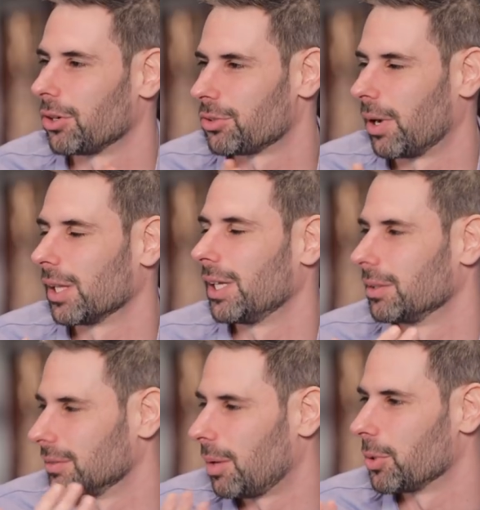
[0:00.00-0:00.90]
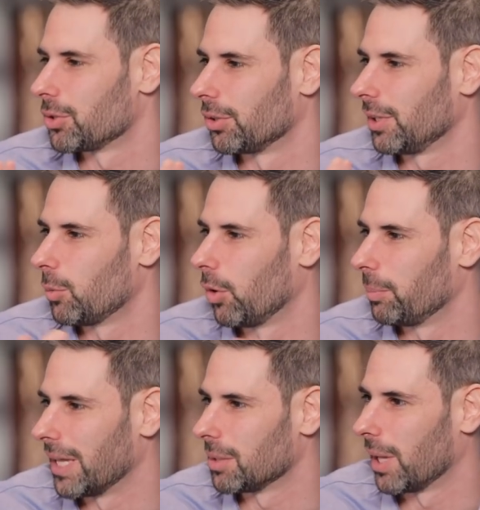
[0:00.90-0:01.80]
are struggling and almost certainly
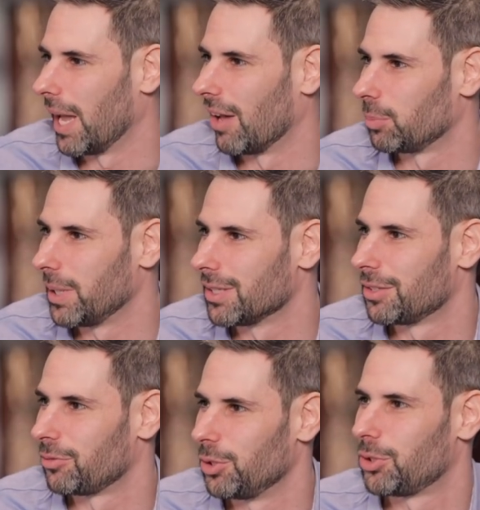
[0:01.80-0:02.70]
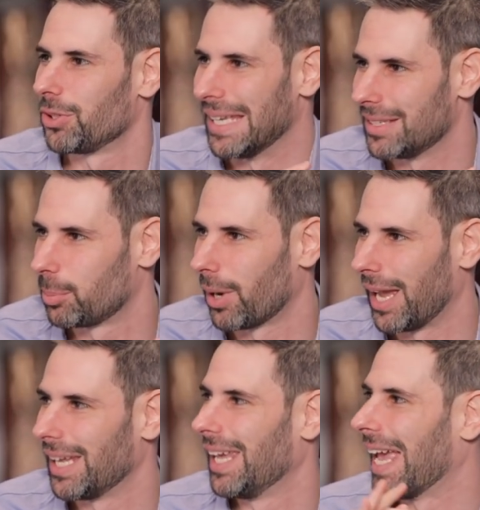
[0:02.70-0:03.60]
won't make the playoffs because the future is
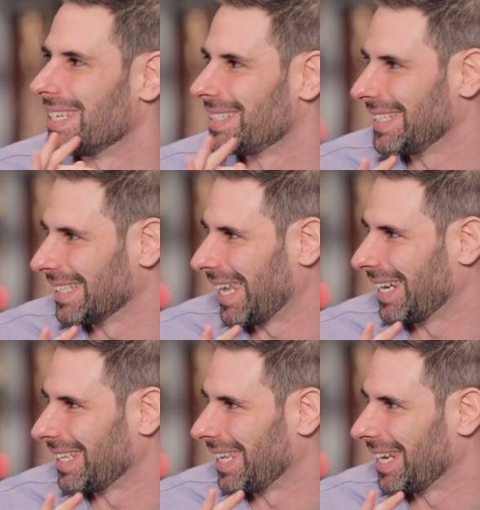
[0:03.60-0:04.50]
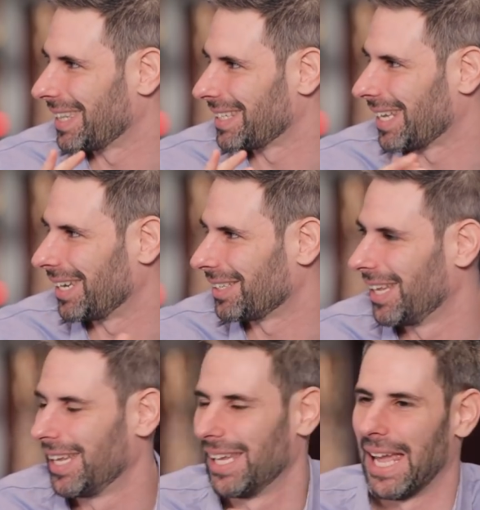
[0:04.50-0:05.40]
bright. I see a light at the end of the title,
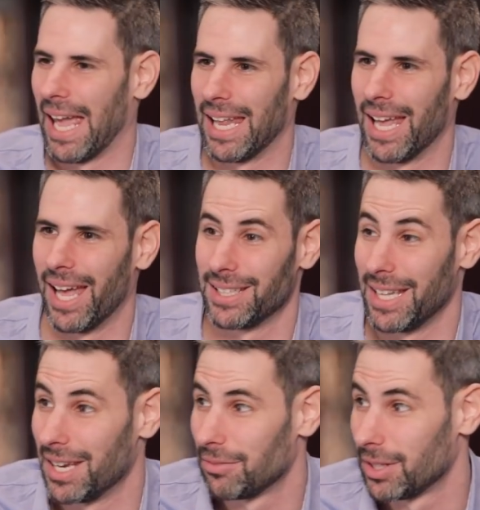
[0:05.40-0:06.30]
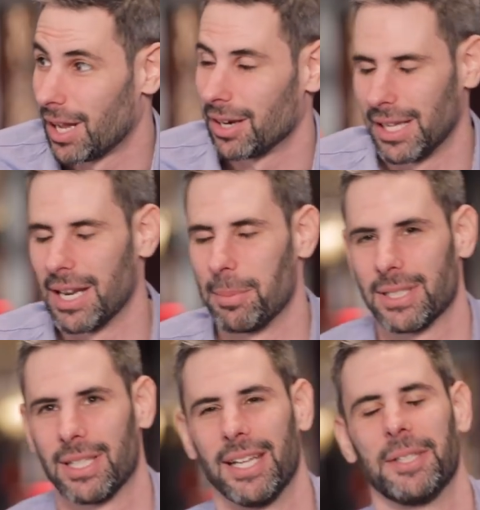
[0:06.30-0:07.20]
at the end of the tunnel, and I'm
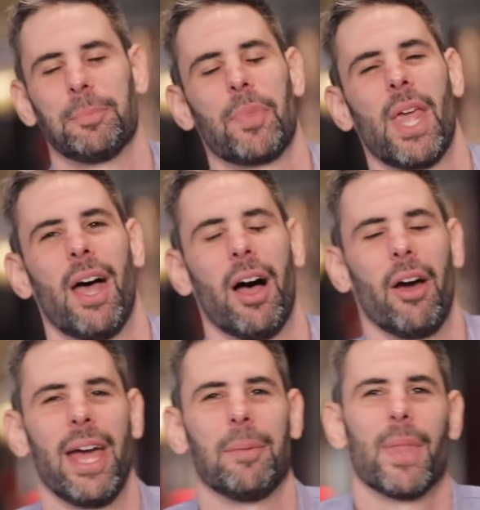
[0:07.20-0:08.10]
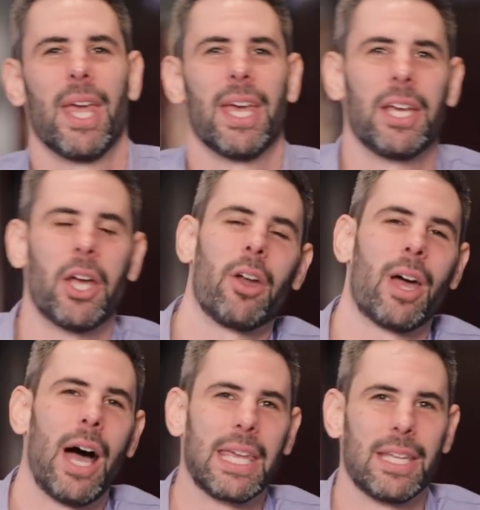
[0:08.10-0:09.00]
excited. All right. Go to
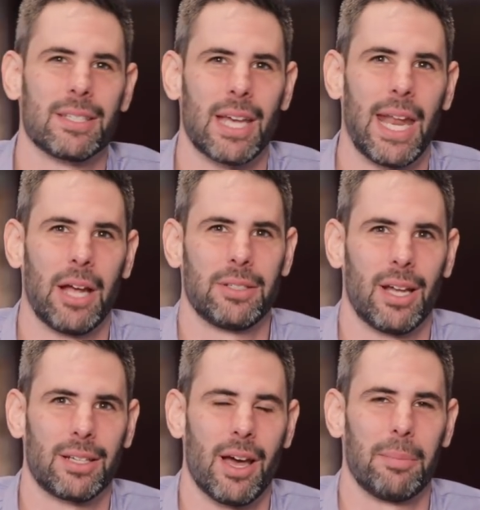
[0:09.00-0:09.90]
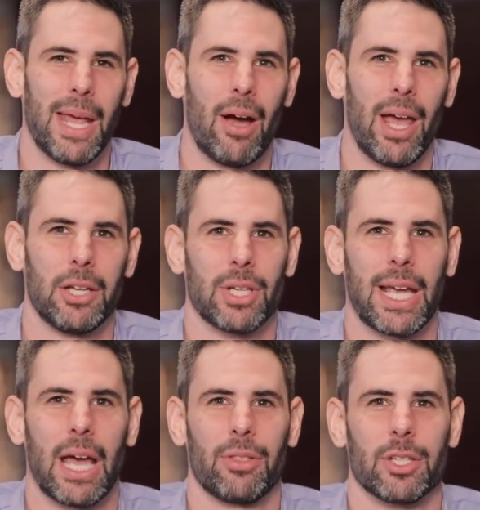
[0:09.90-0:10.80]
HockeyInsideOut.com now and
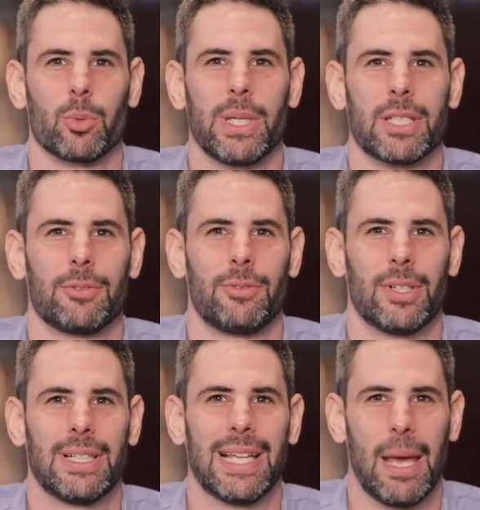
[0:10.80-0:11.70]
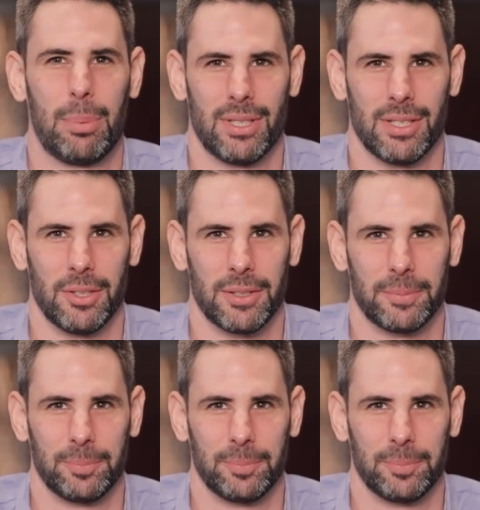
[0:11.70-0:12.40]
check out this week's full episode.